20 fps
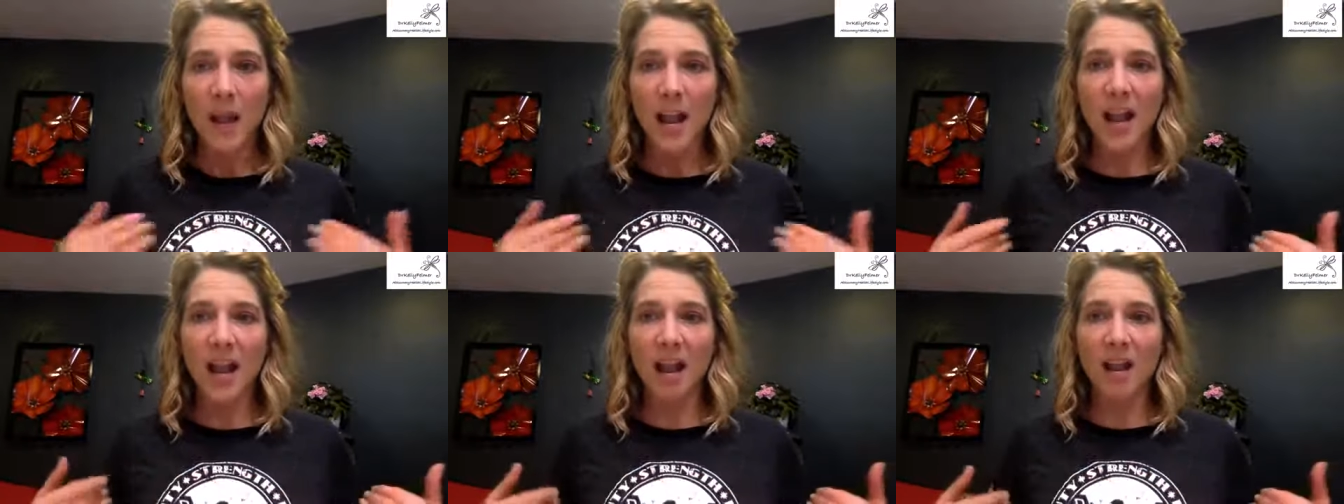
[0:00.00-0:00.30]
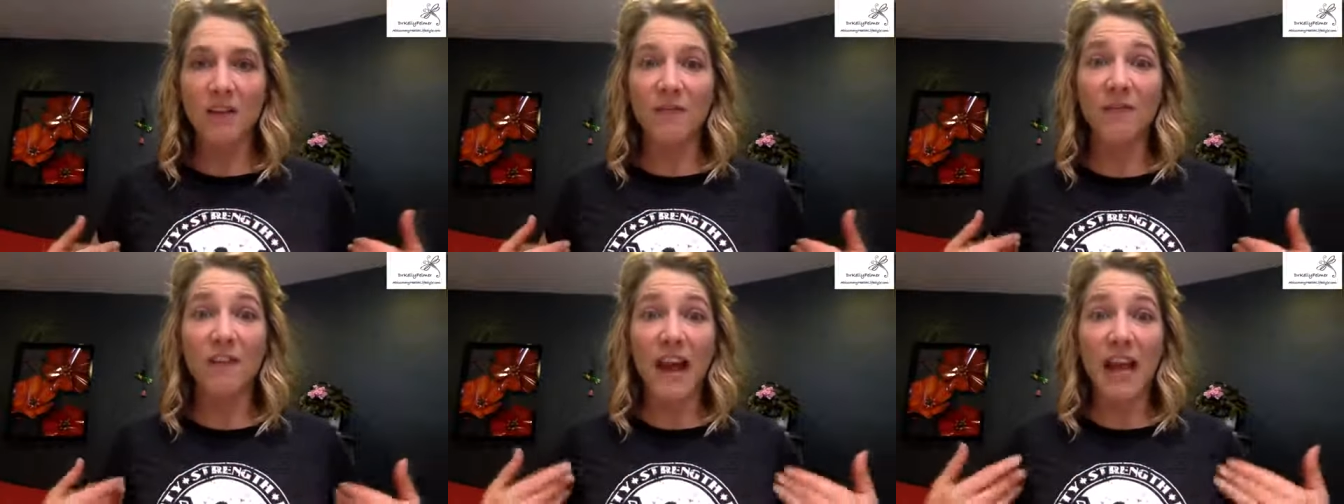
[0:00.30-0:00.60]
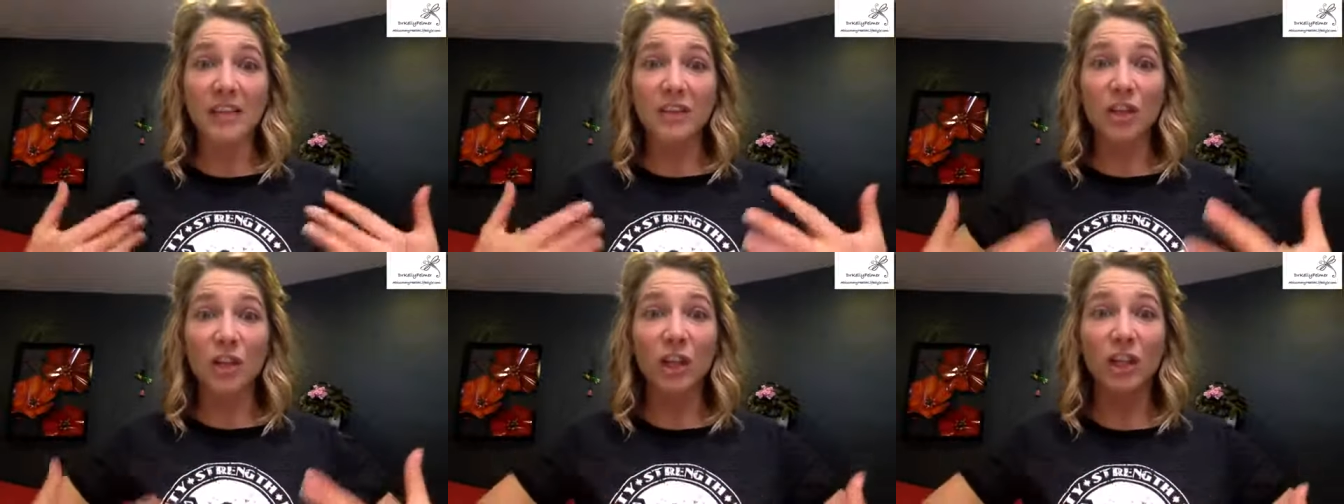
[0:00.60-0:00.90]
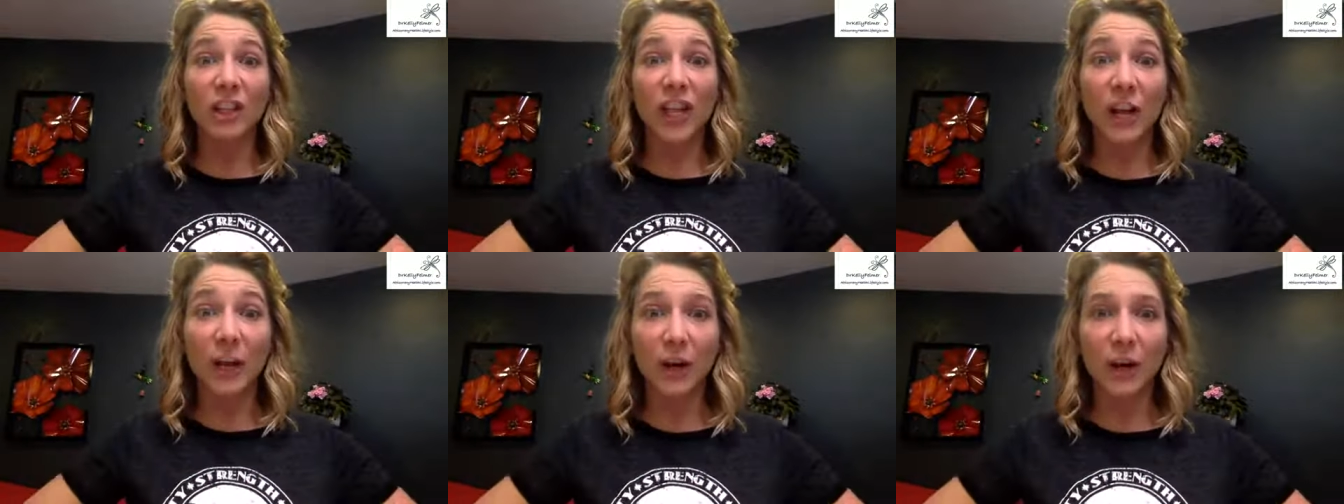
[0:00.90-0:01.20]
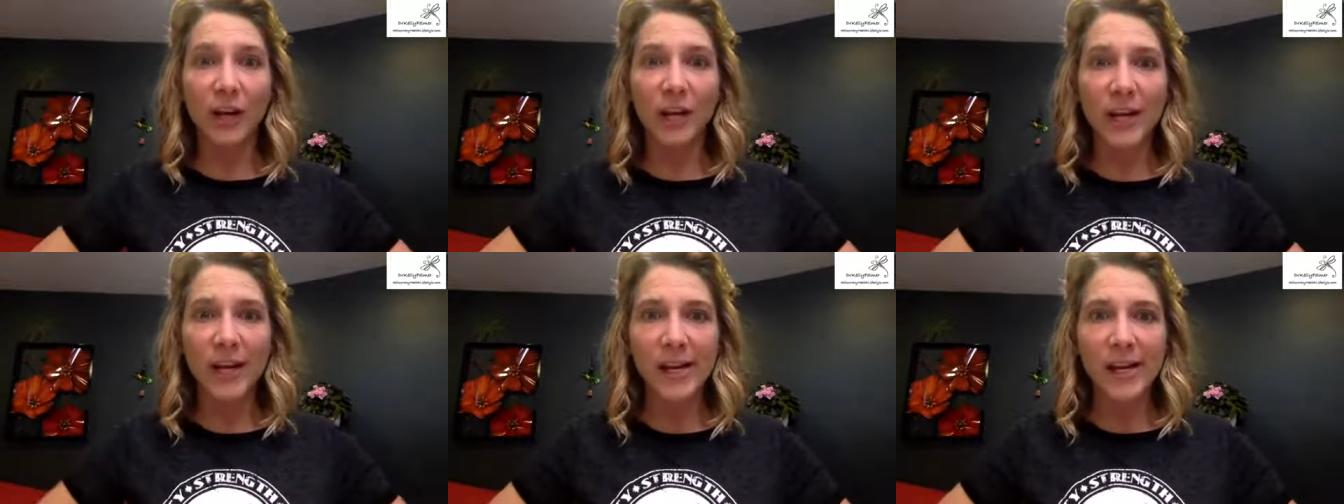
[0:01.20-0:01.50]
and
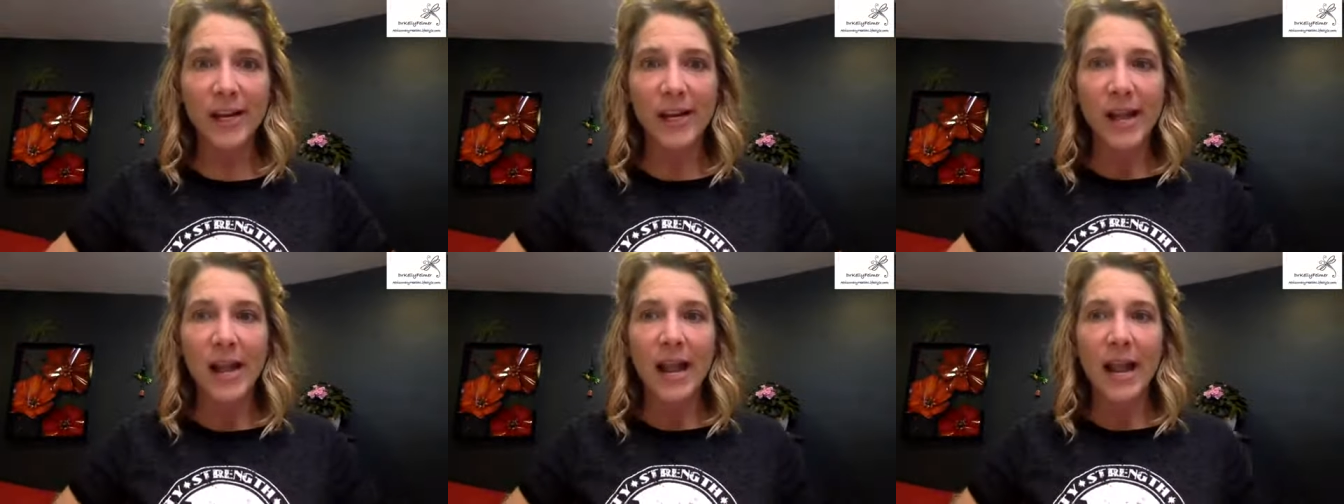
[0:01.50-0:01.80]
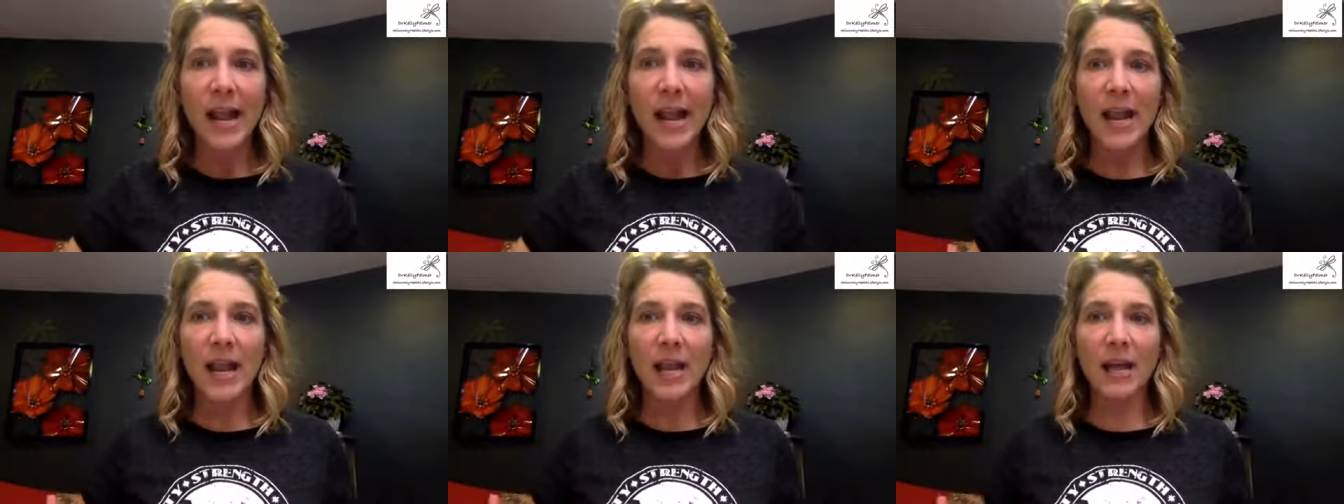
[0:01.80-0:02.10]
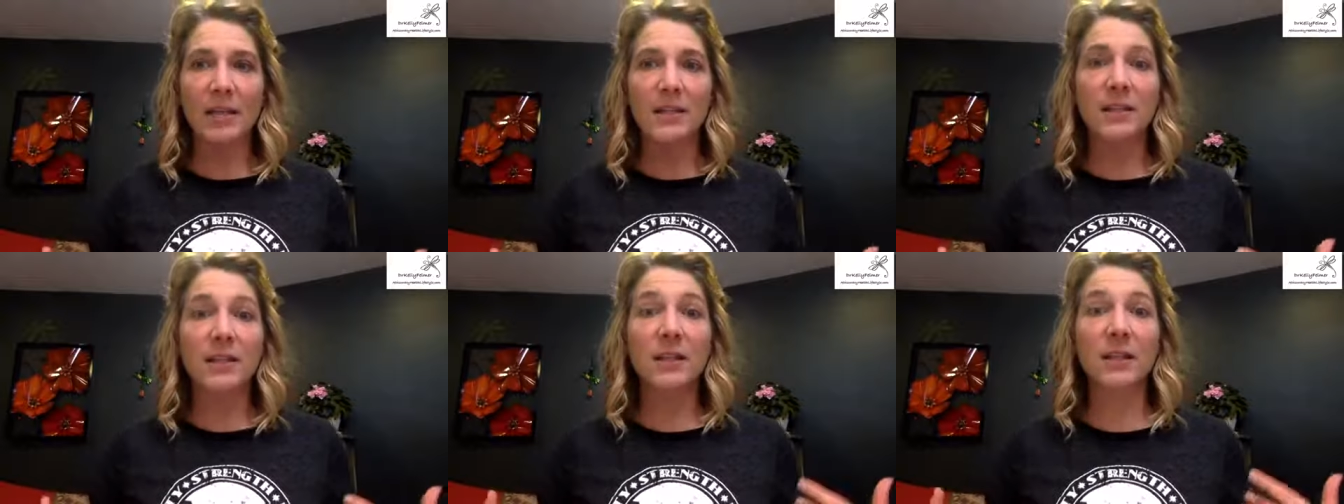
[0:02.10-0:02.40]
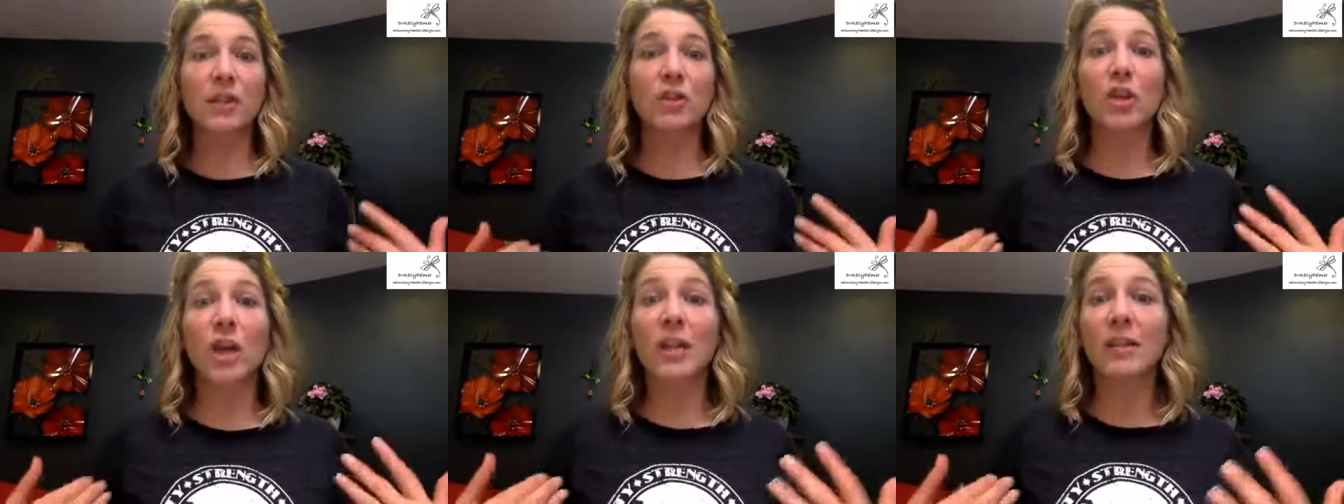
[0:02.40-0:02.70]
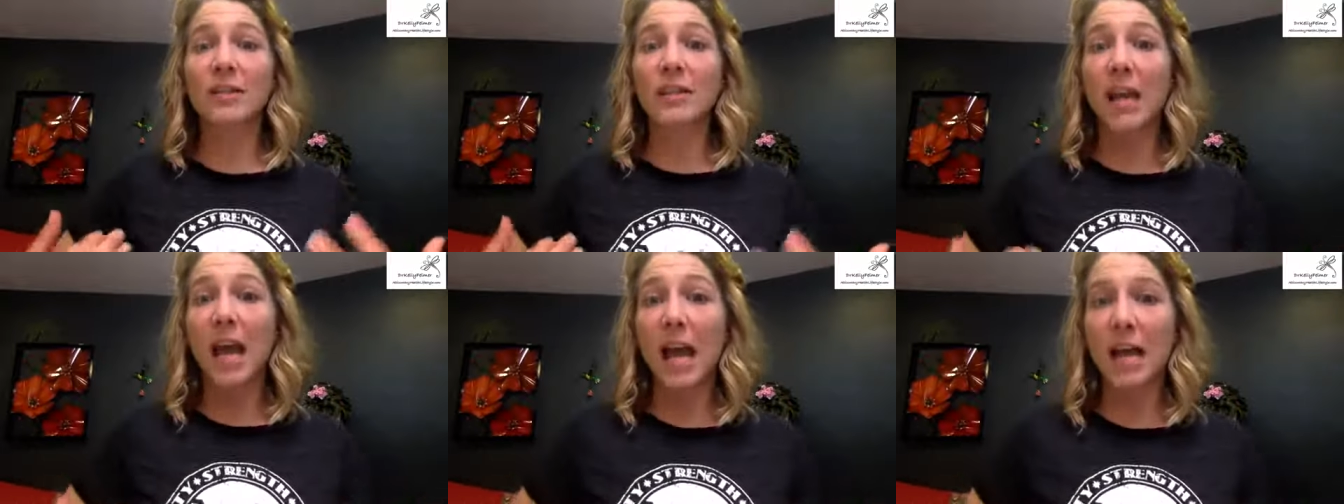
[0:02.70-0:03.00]
vascularity and
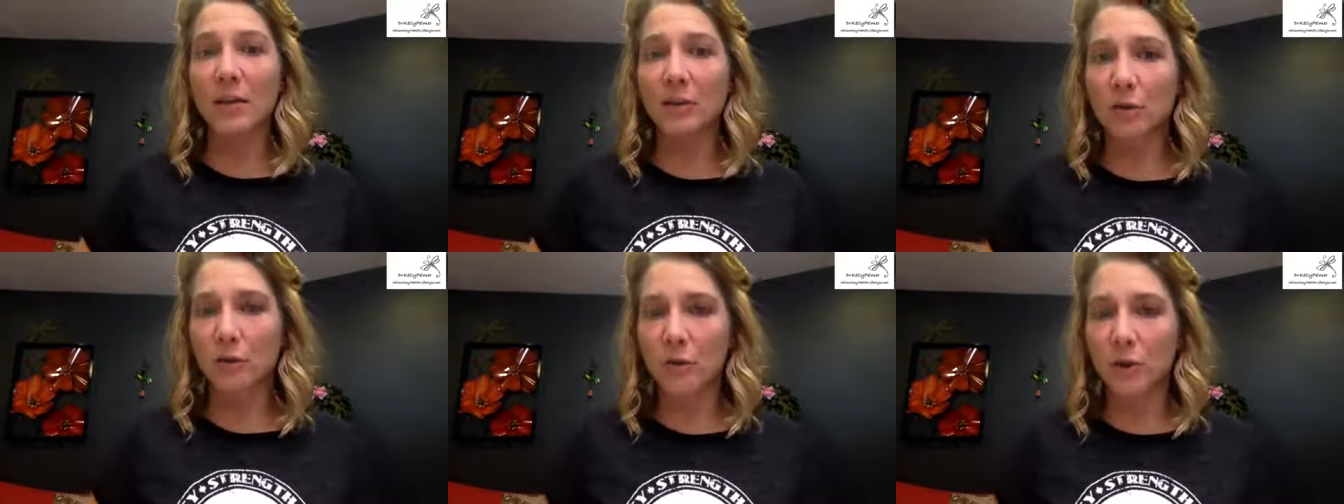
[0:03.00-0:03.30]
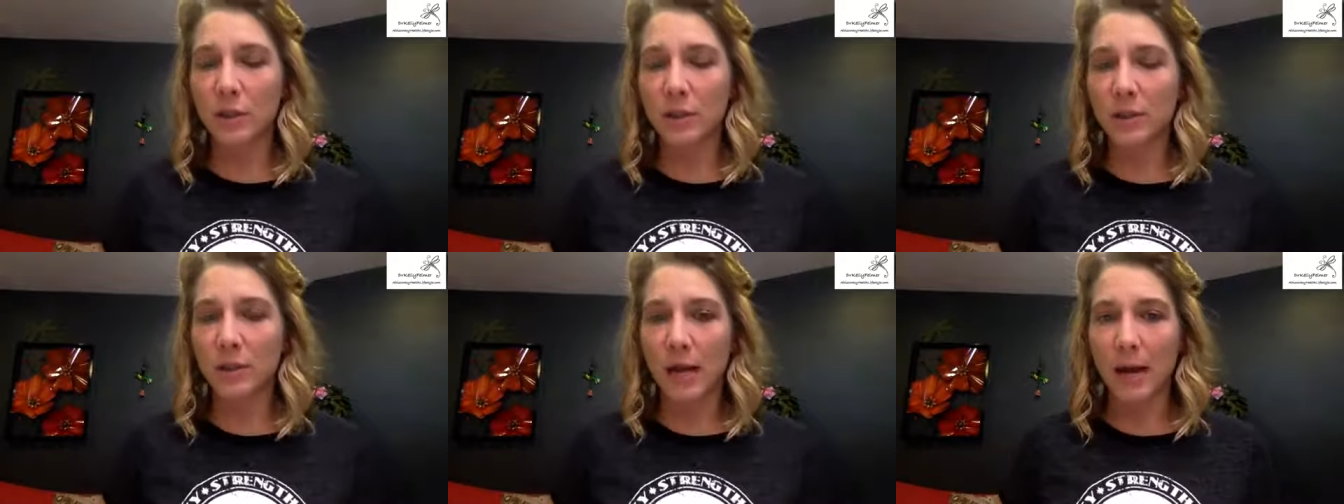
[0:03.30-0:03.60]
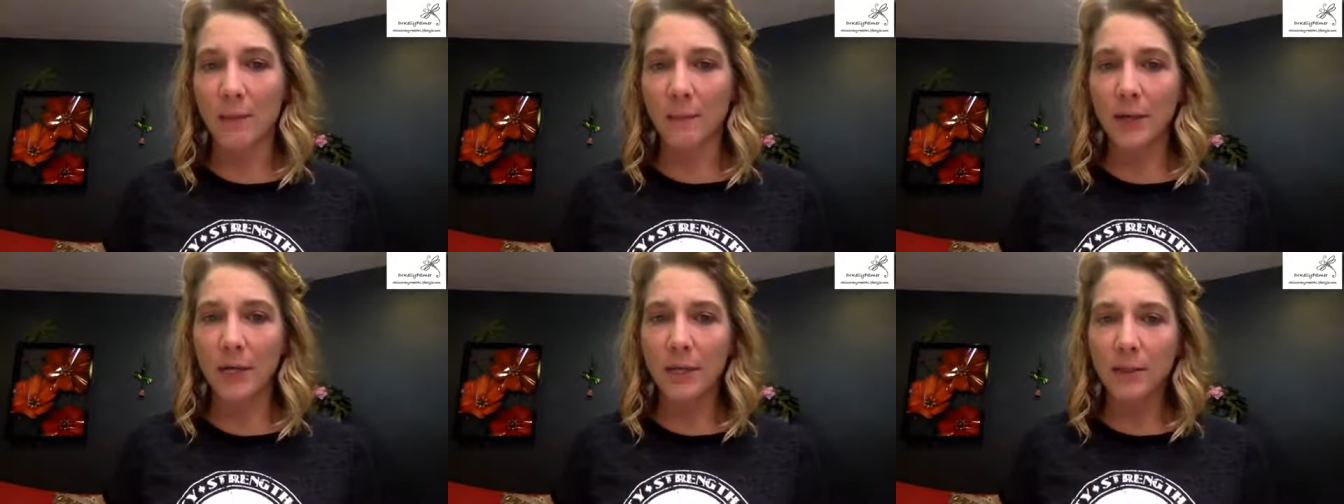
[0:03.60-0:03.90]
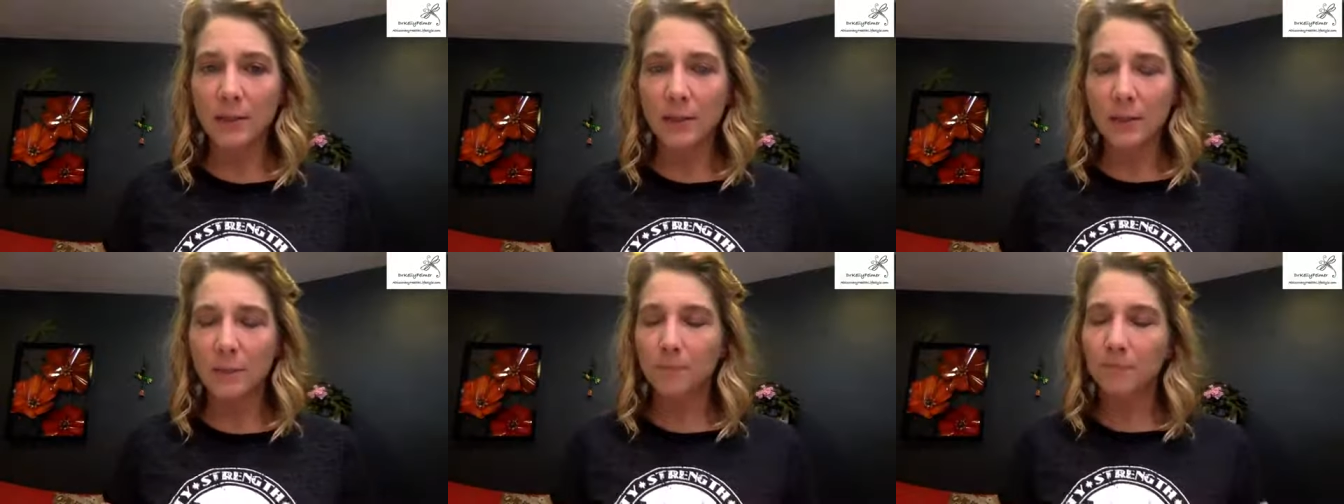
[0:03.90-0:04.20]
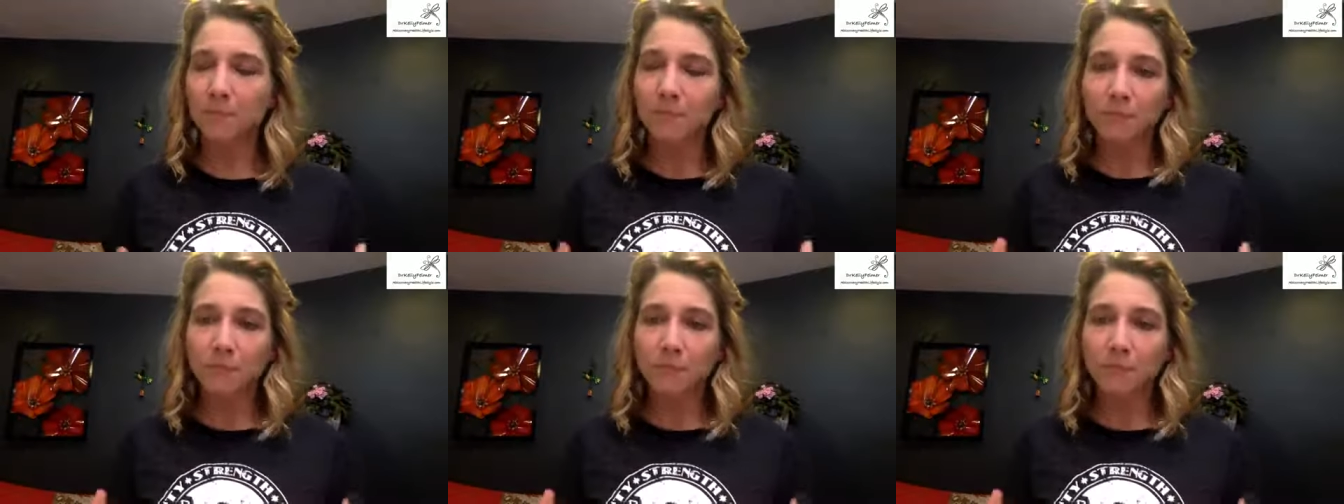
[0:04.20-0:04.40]
suggest estrogen dominance.